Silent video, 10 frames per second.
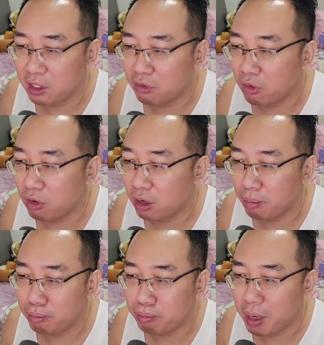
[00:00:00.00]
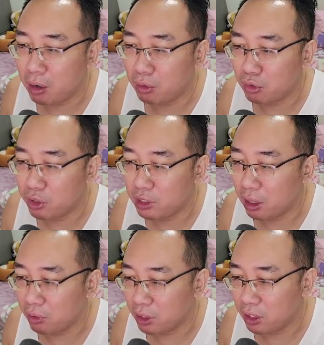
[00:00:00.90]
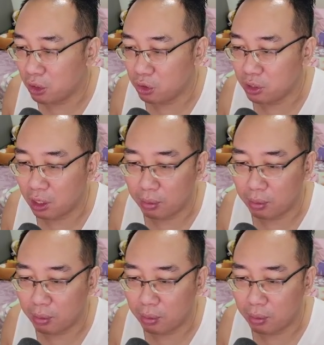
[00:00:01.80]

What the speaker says: for about 3,000-ish Singapore